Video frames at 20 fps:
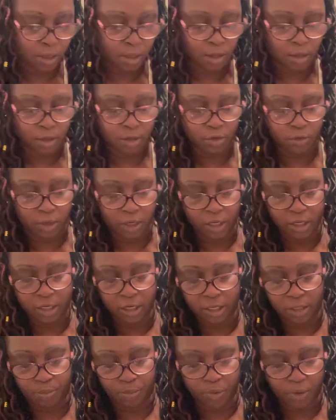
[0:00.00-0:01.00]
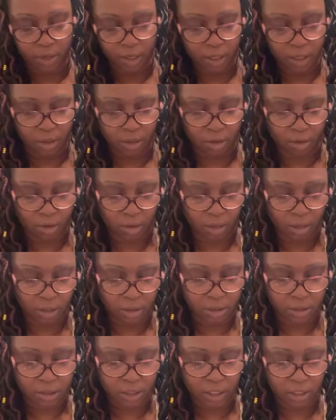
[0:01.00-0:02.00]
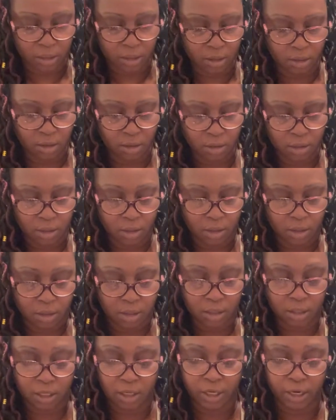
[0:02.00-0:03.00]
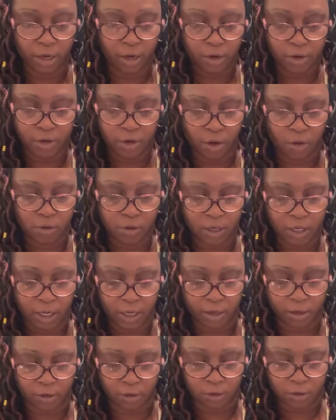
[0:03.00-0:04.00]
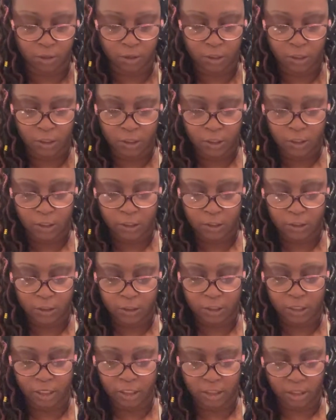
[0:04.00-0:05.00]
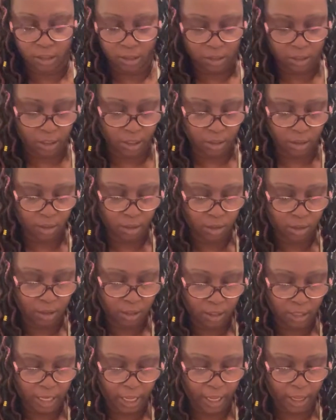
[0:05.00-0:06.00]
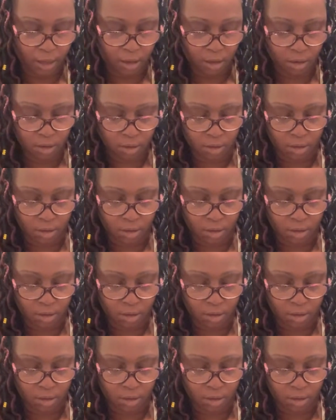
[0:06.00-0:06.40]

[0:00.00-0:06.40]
you can just put a single clear, no glitter, just a single layer